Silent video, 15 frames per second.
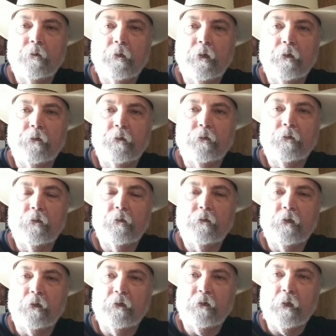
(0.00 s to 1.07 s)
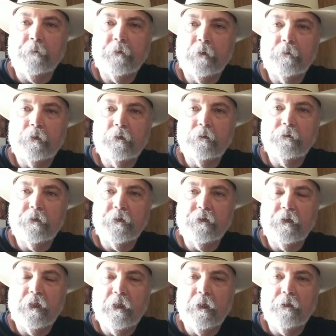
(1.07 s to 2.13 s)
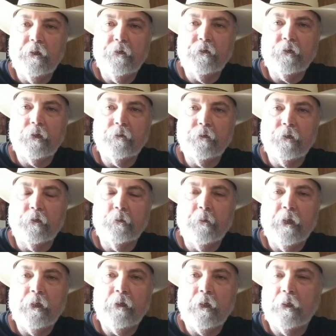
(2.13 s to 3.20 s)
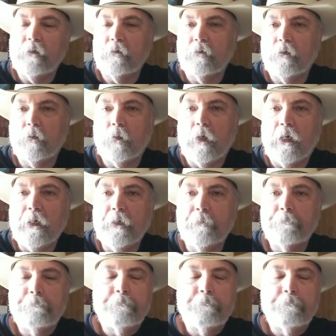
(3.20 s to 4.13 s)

as susceptible to kidney stones as men. I don't know why.